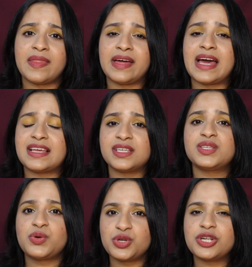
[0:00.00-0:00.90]
that as a
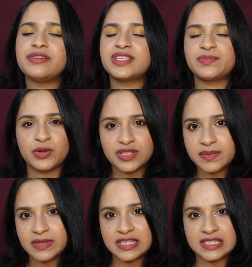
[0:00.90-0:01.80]
social
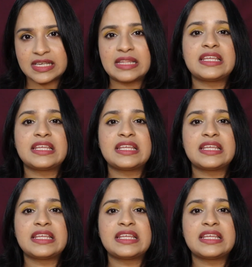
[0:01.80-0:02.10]
responsibility,